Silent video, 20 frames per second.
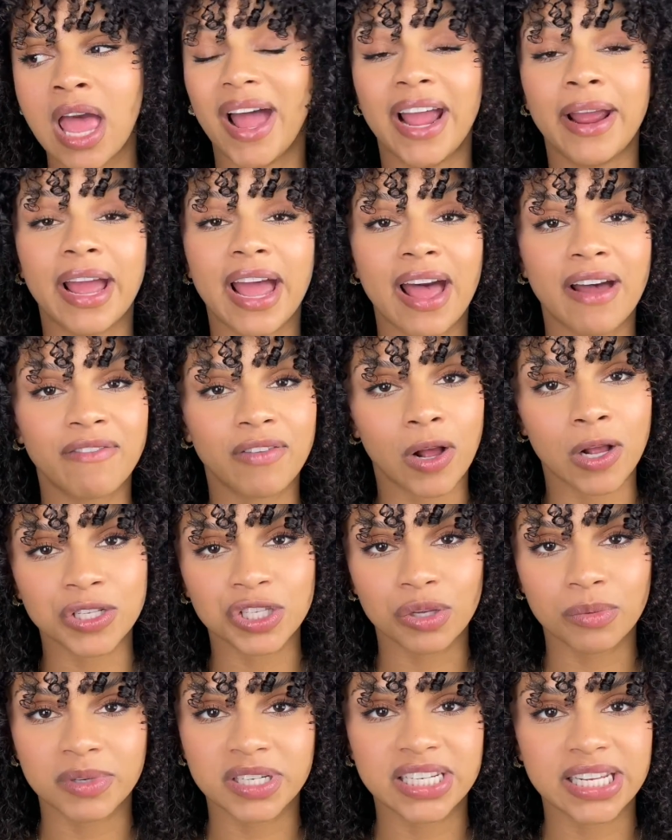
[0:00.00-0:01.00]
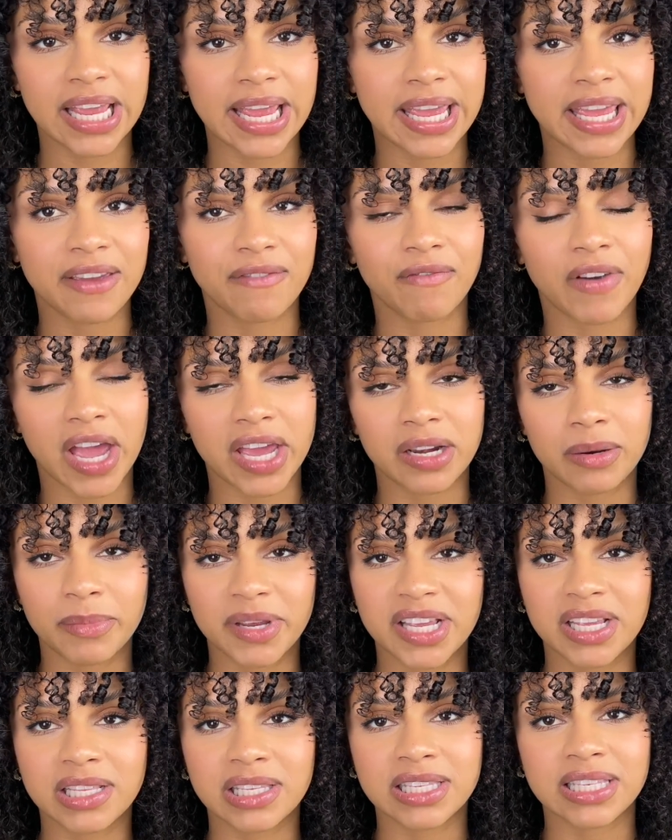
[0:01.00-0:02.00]
I have also been taking
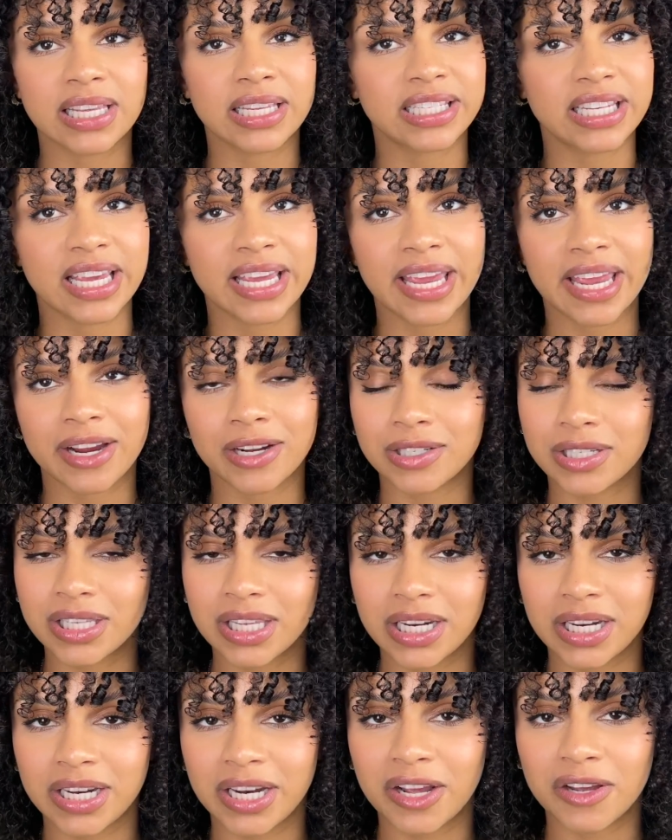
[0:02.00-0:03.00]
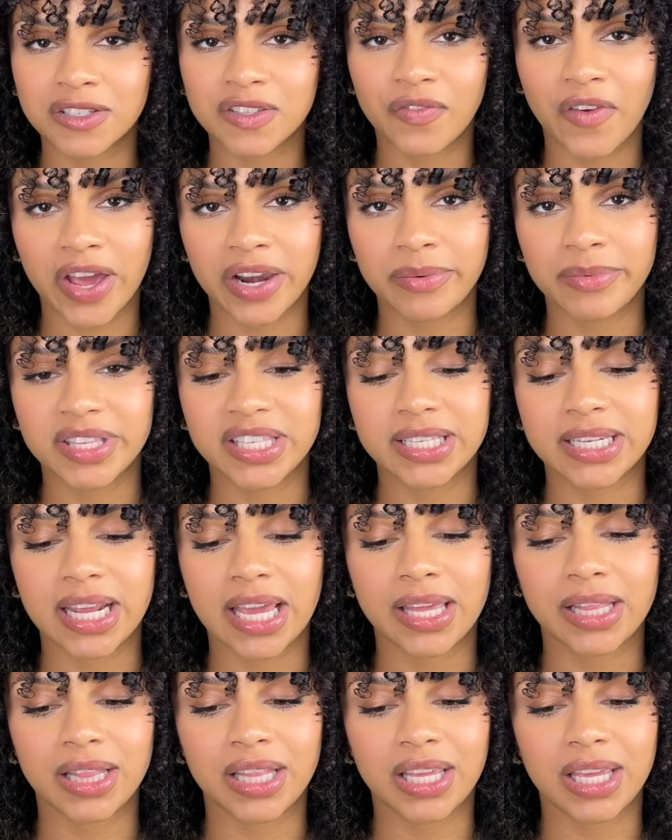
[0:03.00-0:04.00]
vitamins. I take hair, skin, and nails vitamins
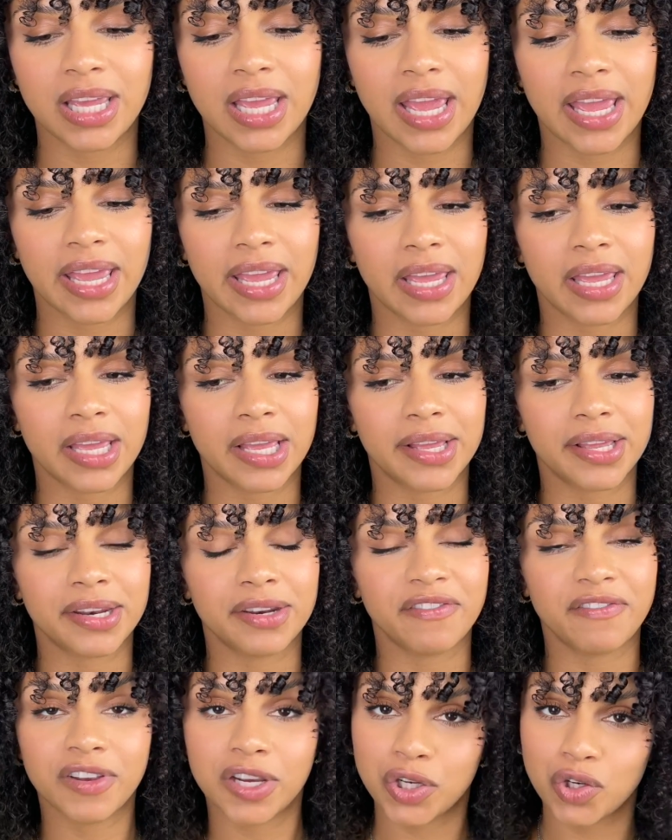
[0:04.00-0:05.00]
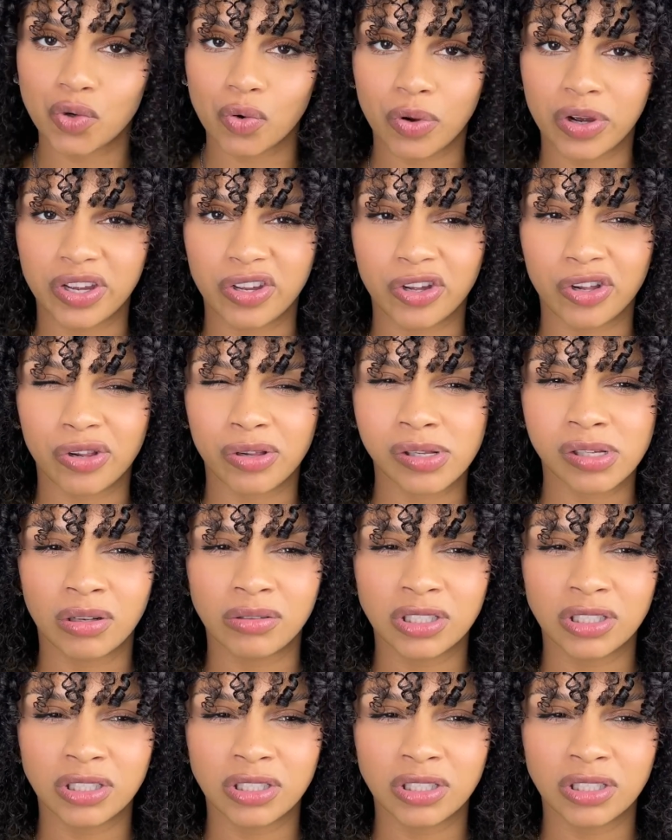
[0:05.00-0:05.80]
daily, and fish oil.